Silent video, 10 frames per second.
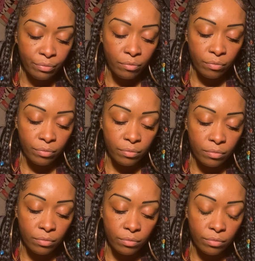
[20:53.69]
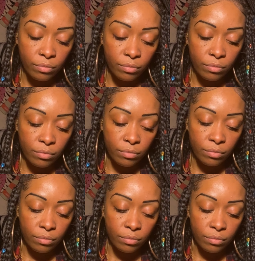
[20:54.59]

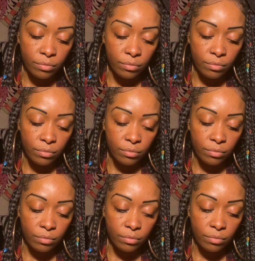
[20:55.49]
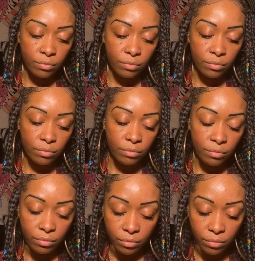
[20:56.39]

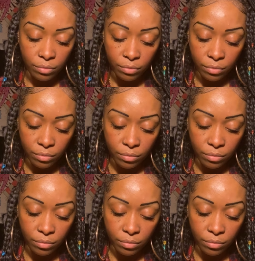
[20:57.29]
Nobody speaks.